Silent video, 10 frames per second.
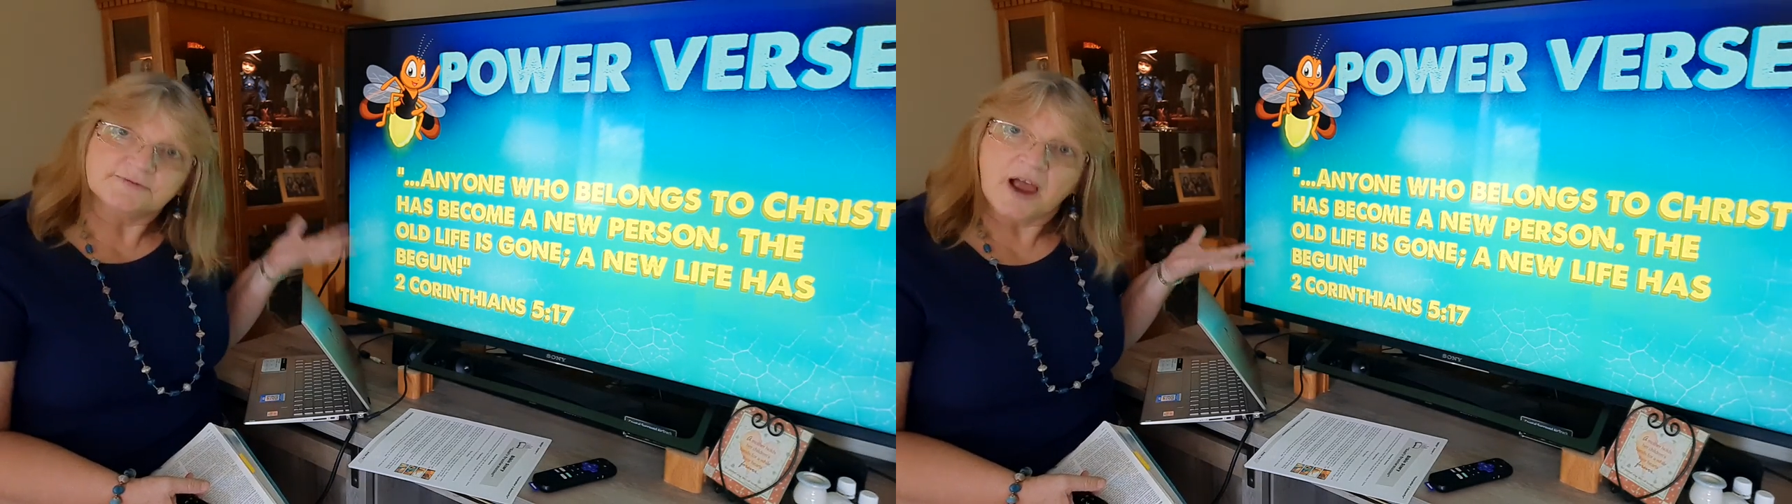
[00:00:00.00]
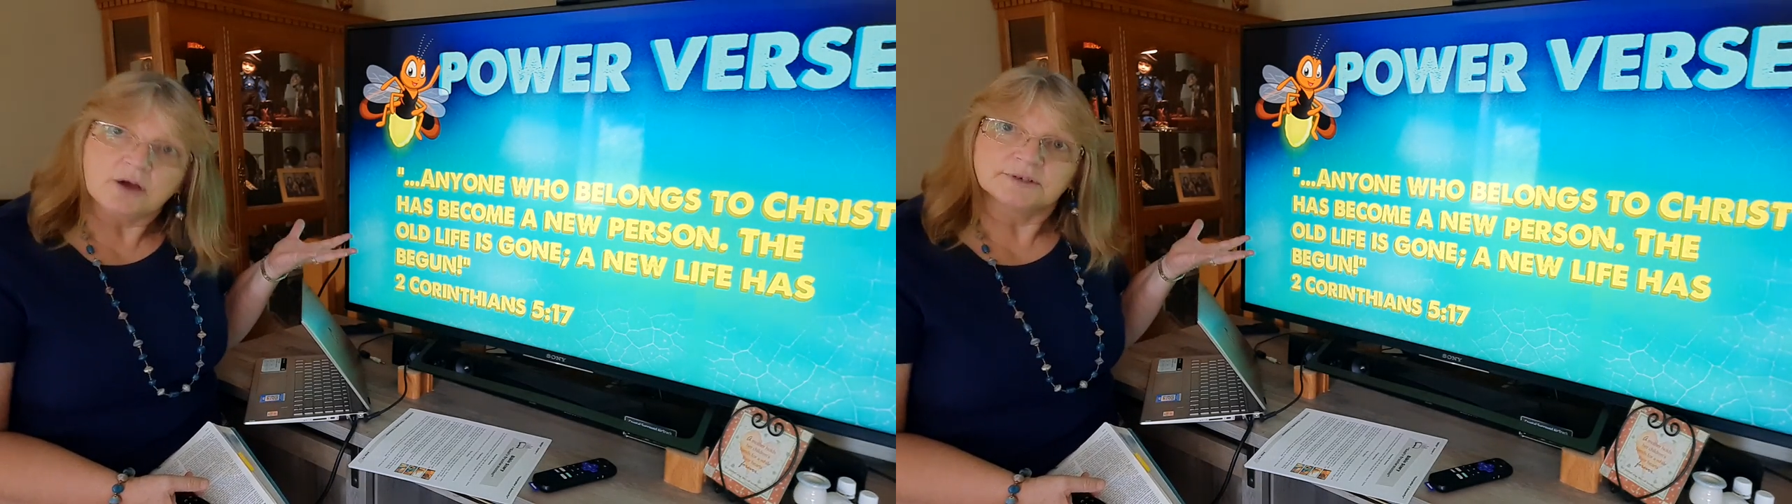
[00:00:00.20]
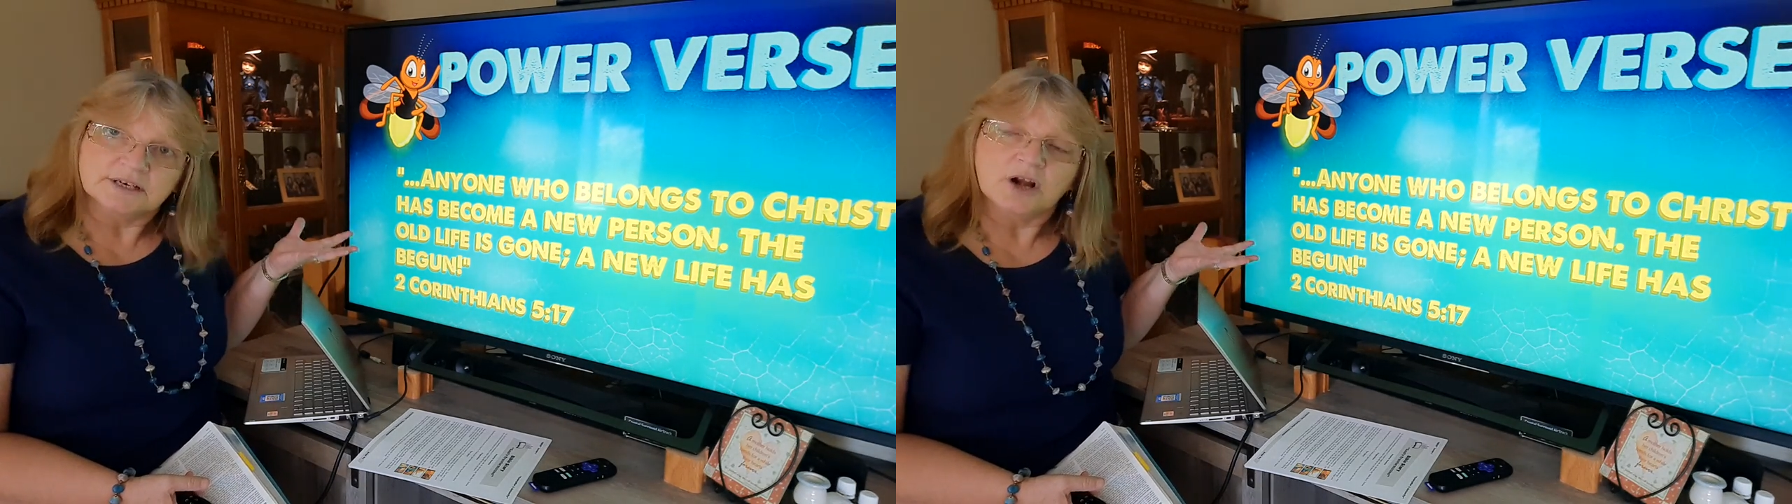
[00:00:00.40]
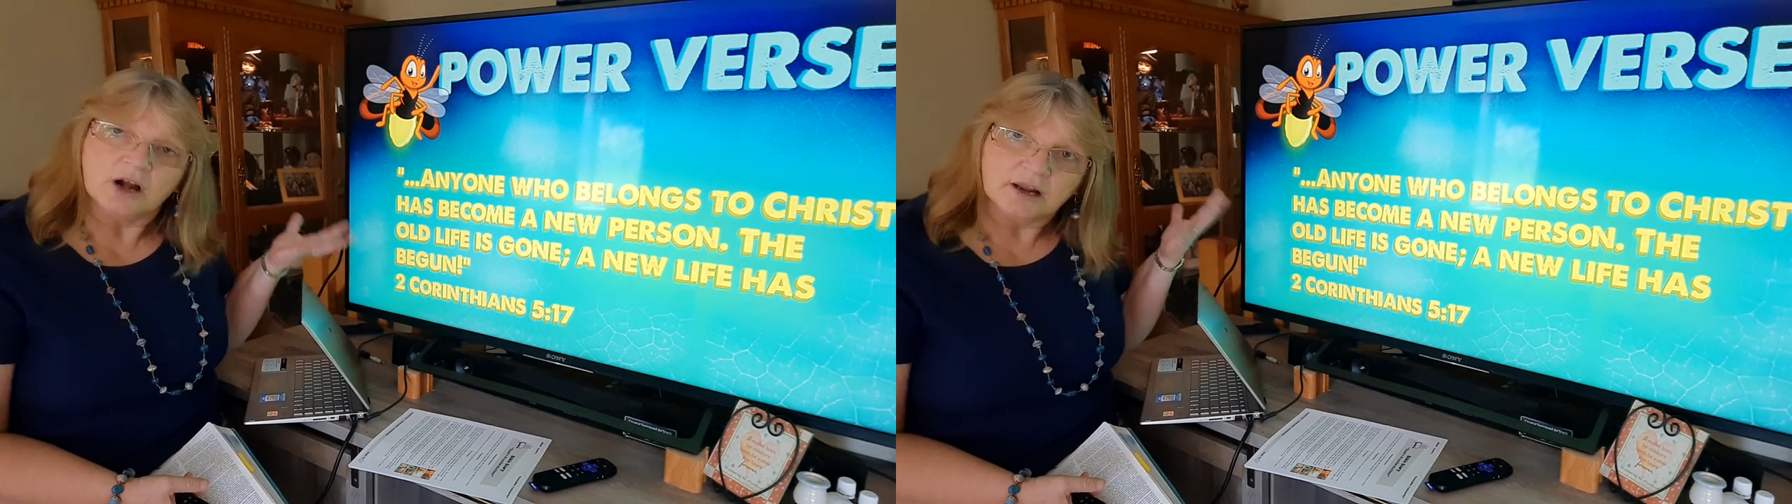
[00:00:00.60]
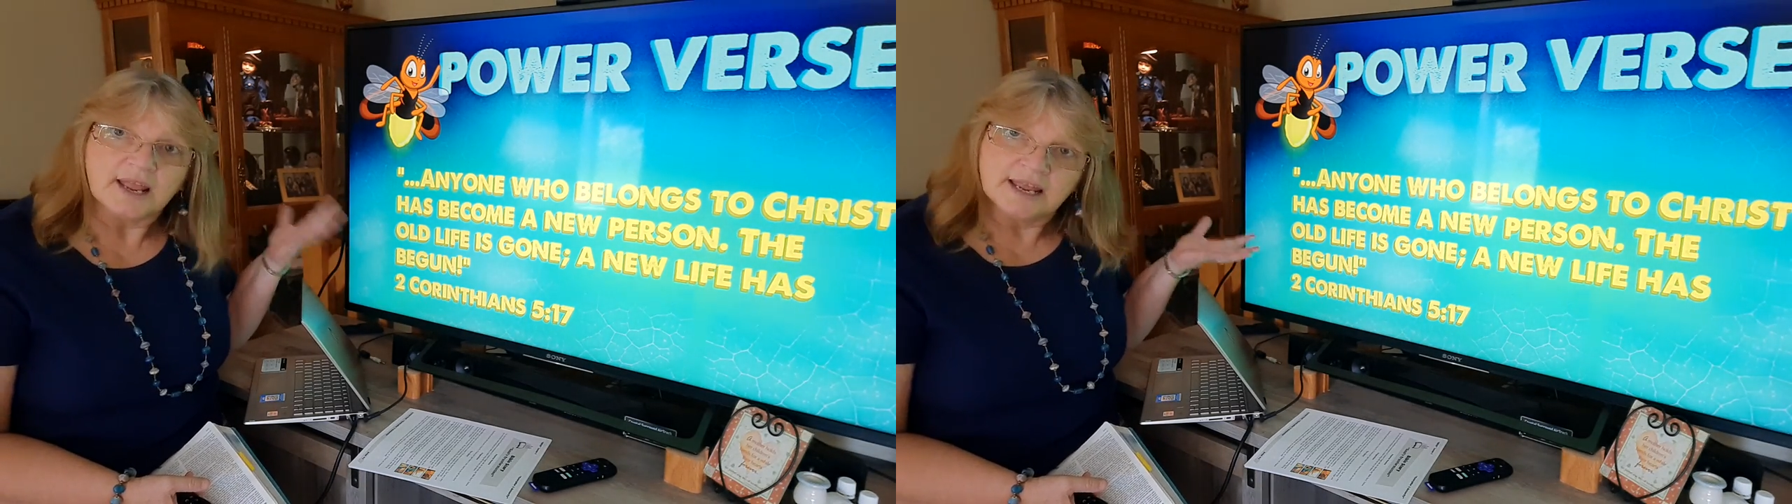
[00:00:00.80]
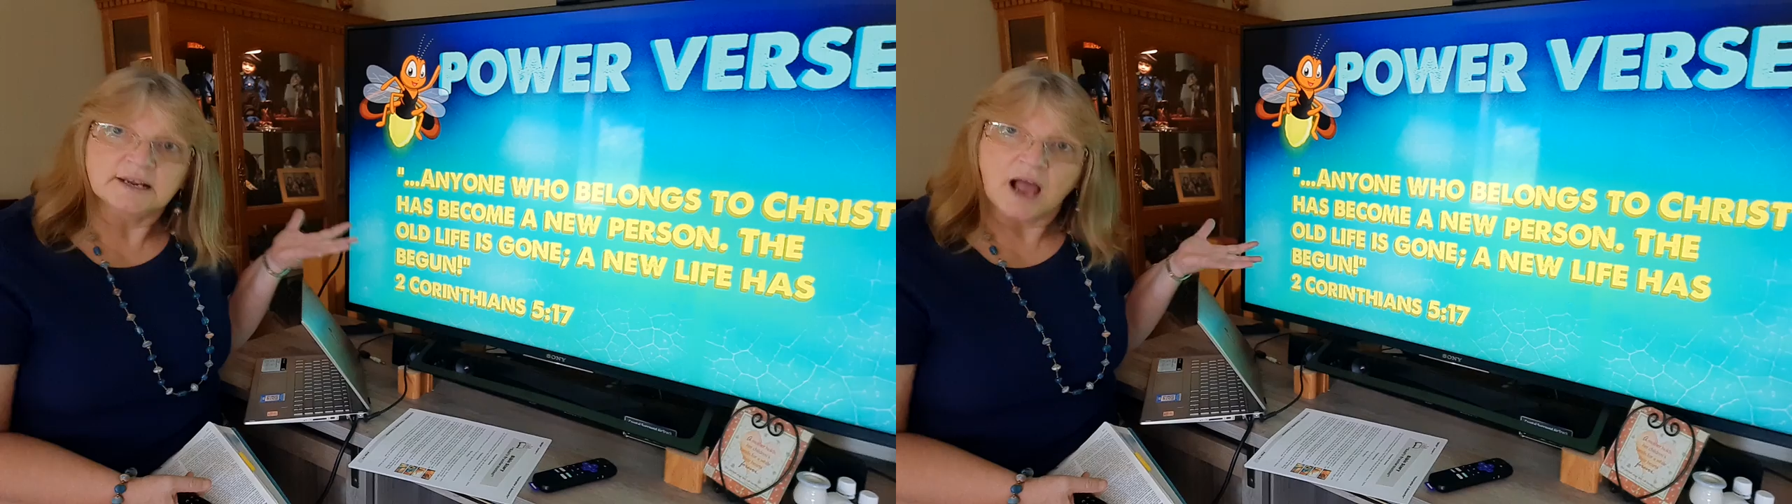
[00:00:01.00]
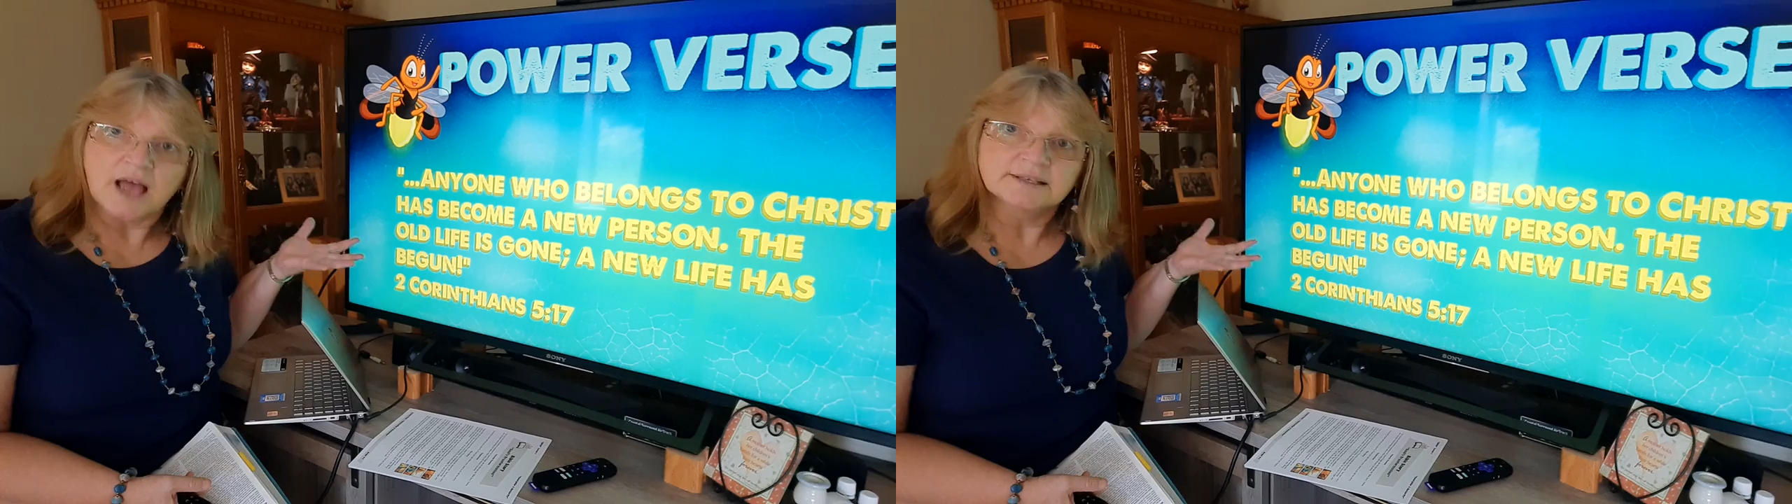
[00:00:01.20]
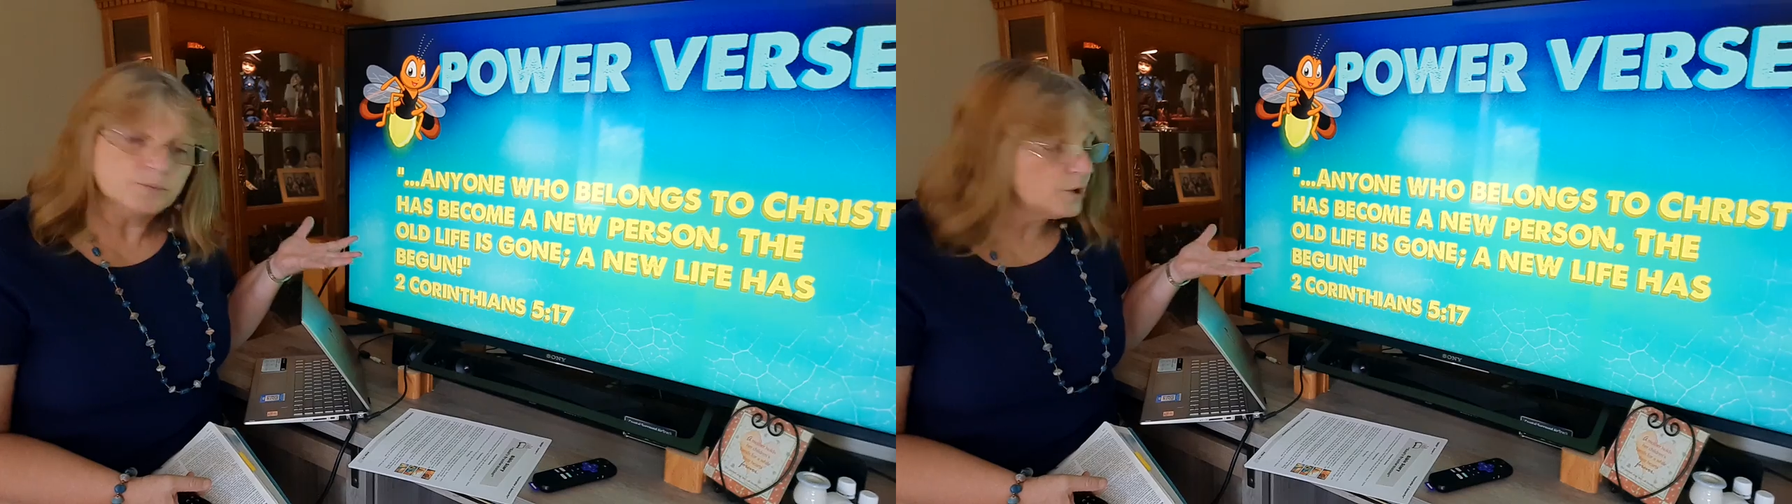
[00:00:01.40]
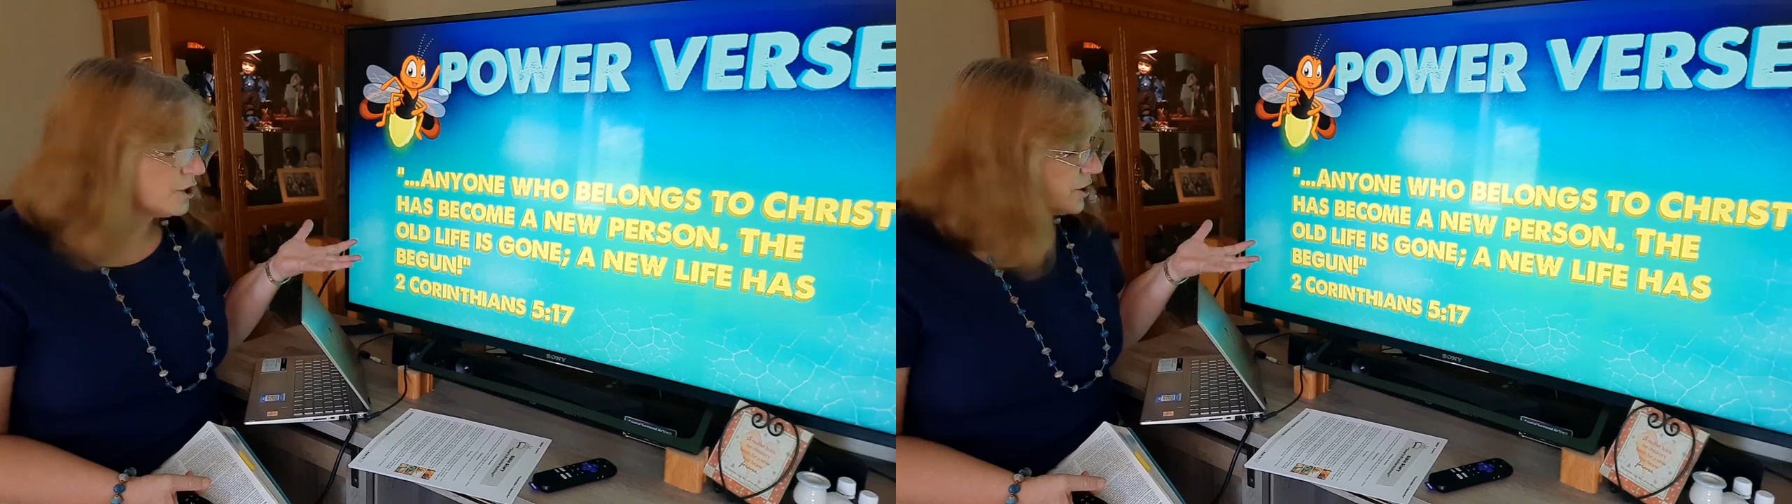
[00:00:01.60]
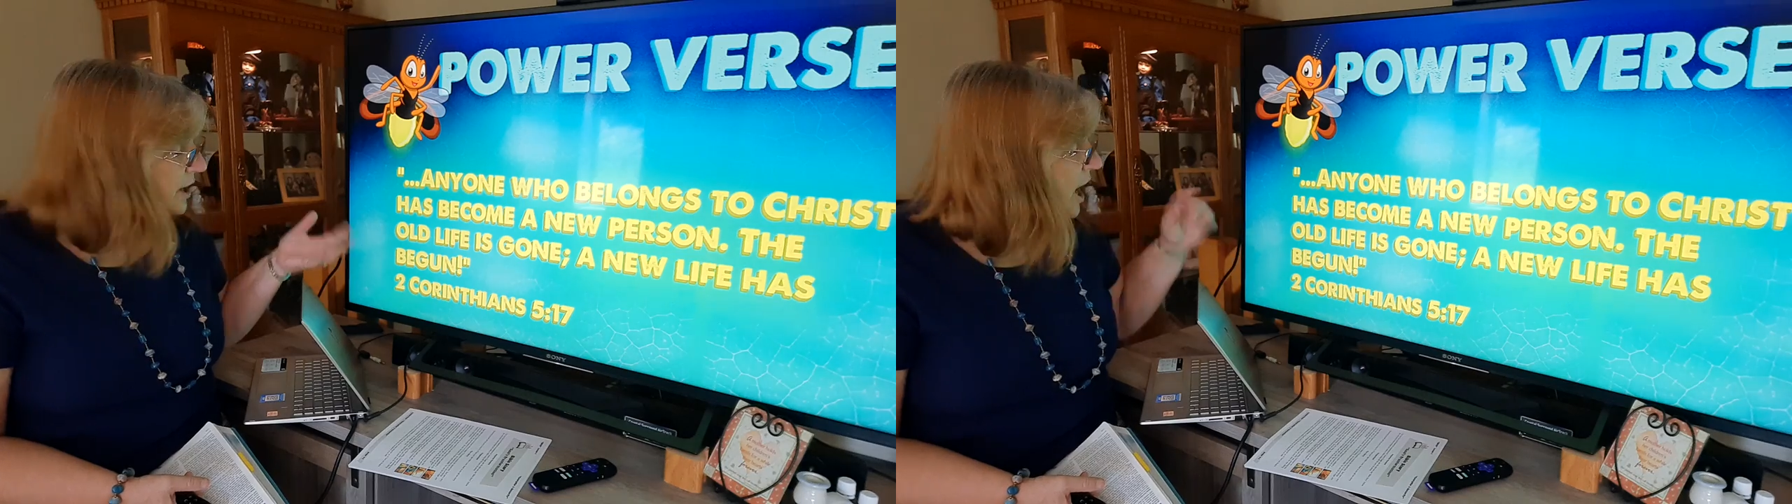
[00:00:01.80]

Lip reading: found in God's word.